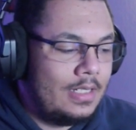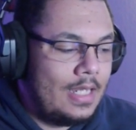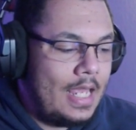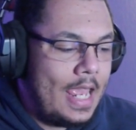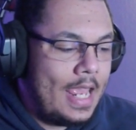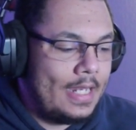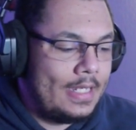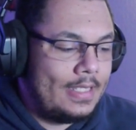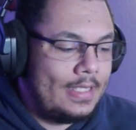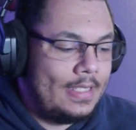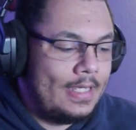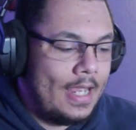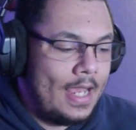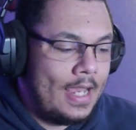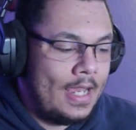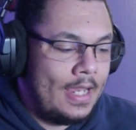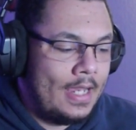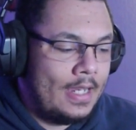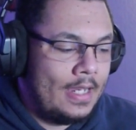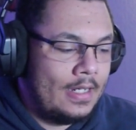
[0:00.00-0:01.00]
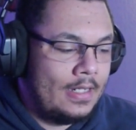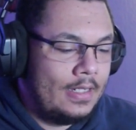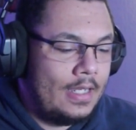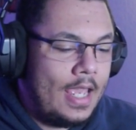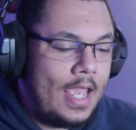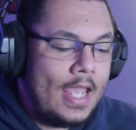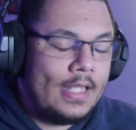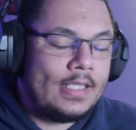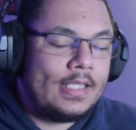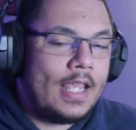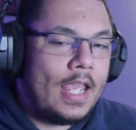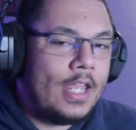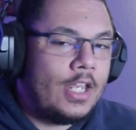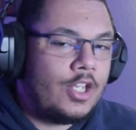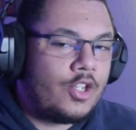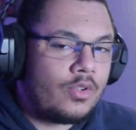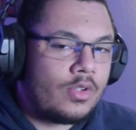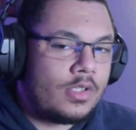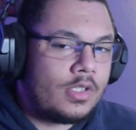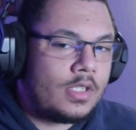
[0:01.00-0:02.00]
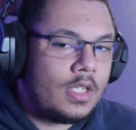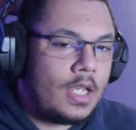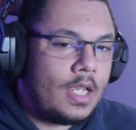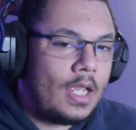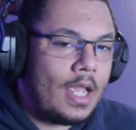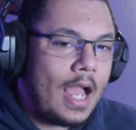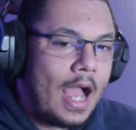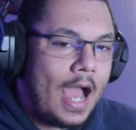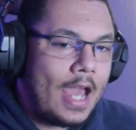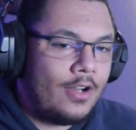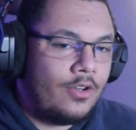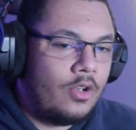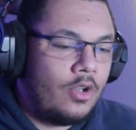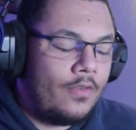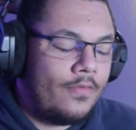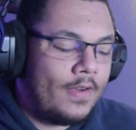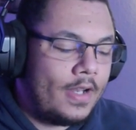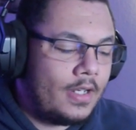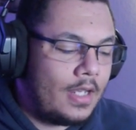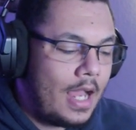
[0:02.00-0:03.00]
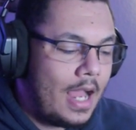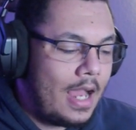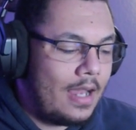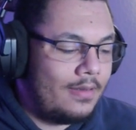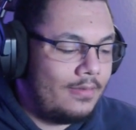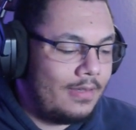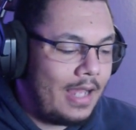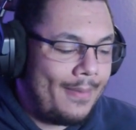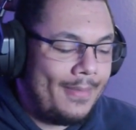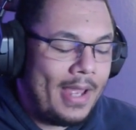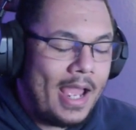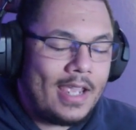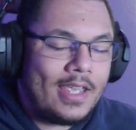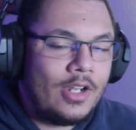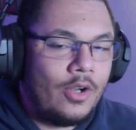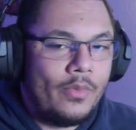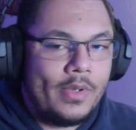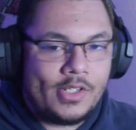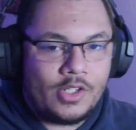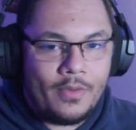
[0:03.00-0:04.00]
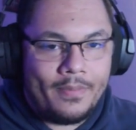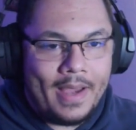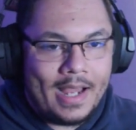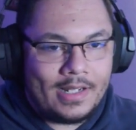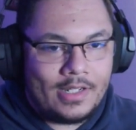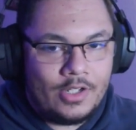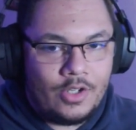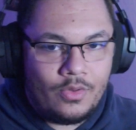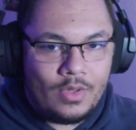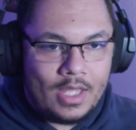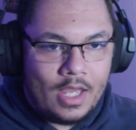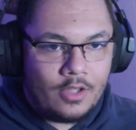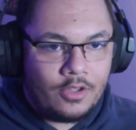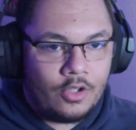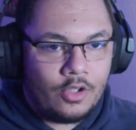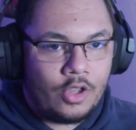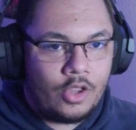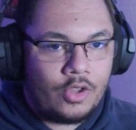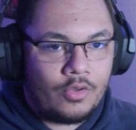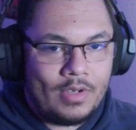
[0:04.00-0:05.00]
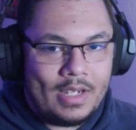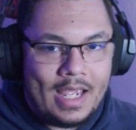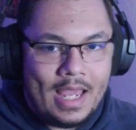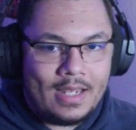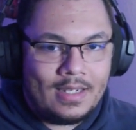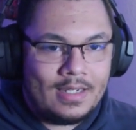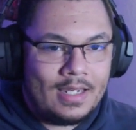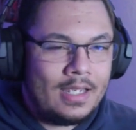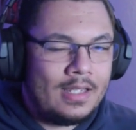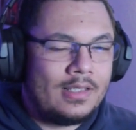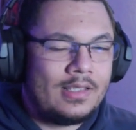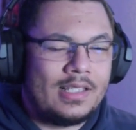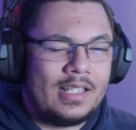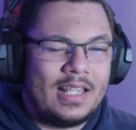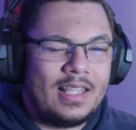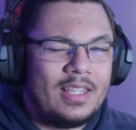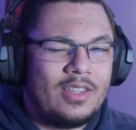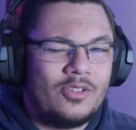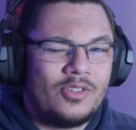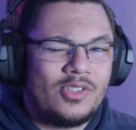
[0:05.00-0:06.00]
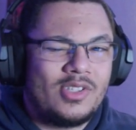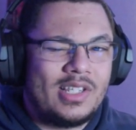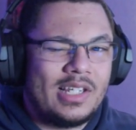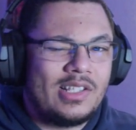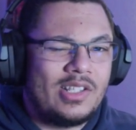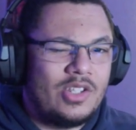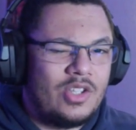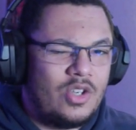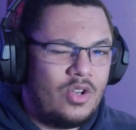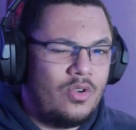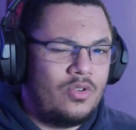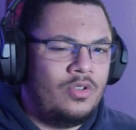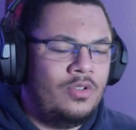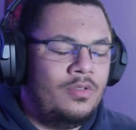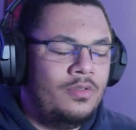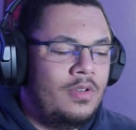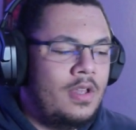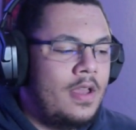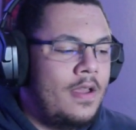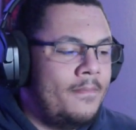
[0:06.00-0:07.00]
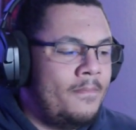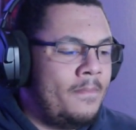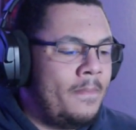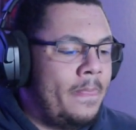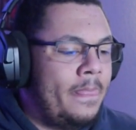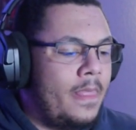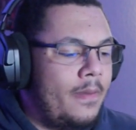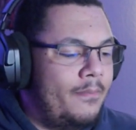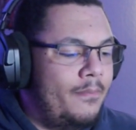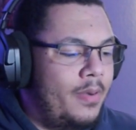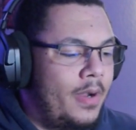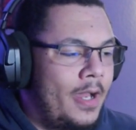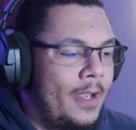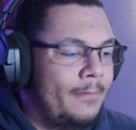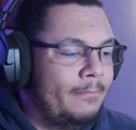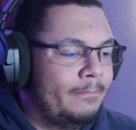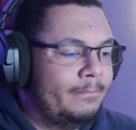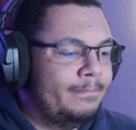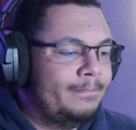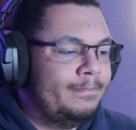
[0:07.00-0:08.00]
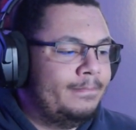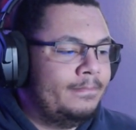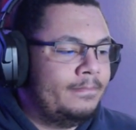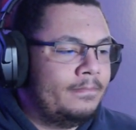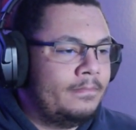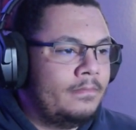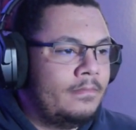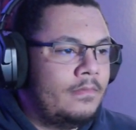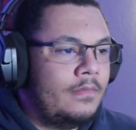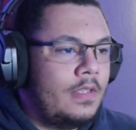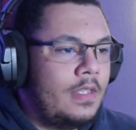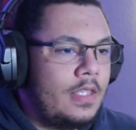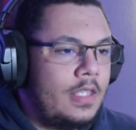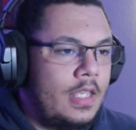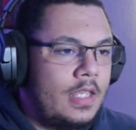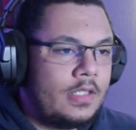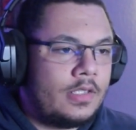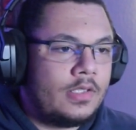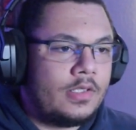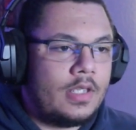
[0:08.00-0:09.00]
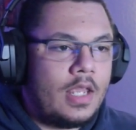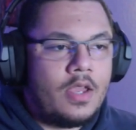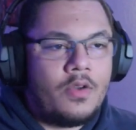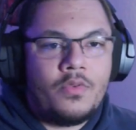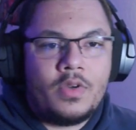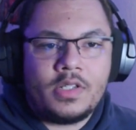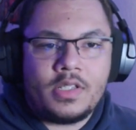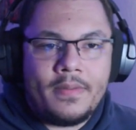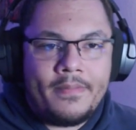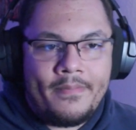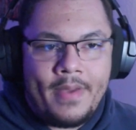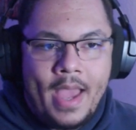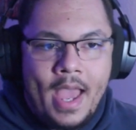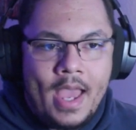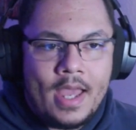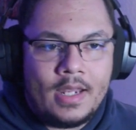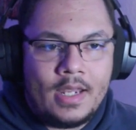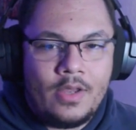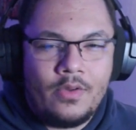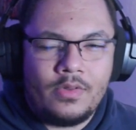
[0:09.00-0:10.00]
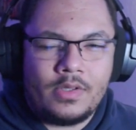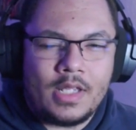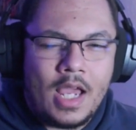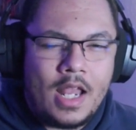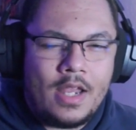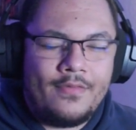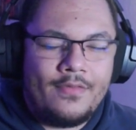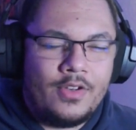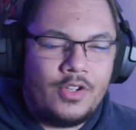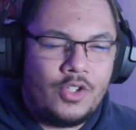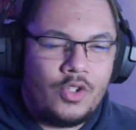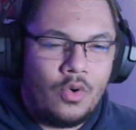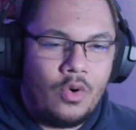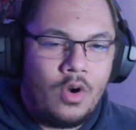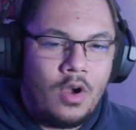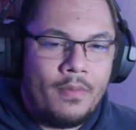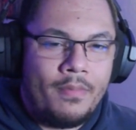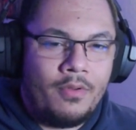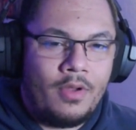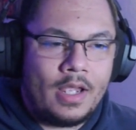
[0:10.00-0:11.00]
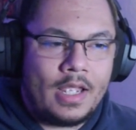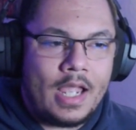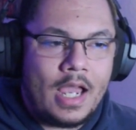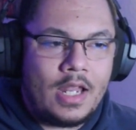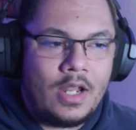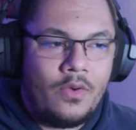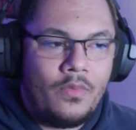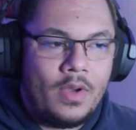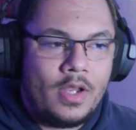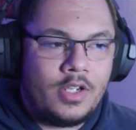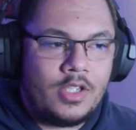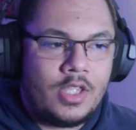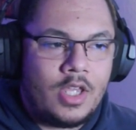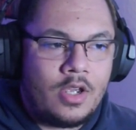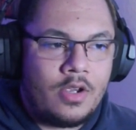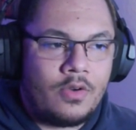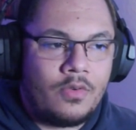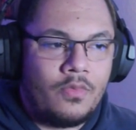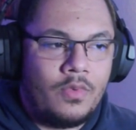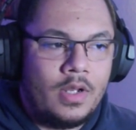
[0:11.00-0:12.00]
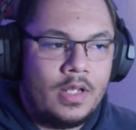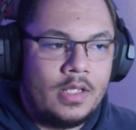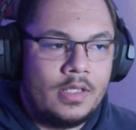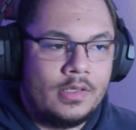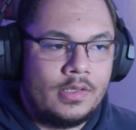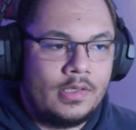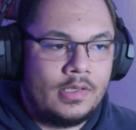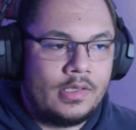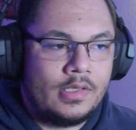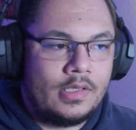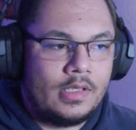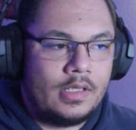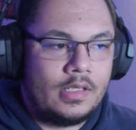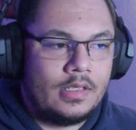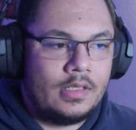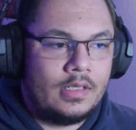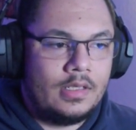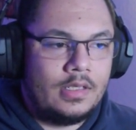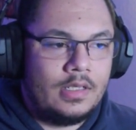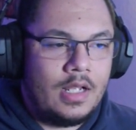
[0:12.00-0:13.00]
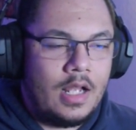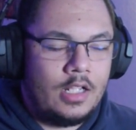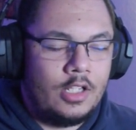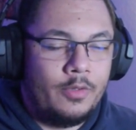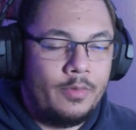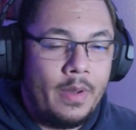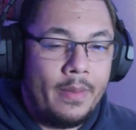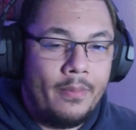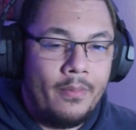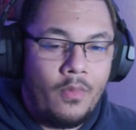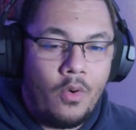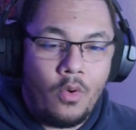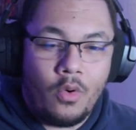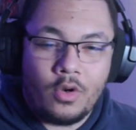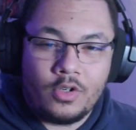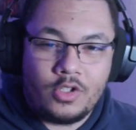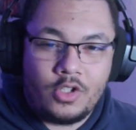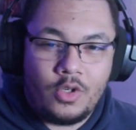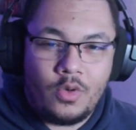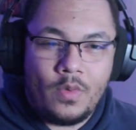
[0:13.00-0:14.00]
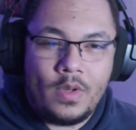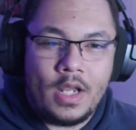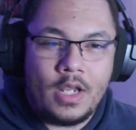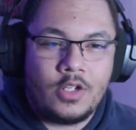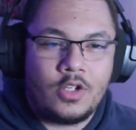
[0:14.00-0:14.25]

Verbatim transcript: It, uh, it's interesting. I don't know if I, I mean, I could always go back to do the other three endings. I think there's six in total, but this, it wasn't bad. It was kind of enjoyable. I kind of wish there was a little bit more to it in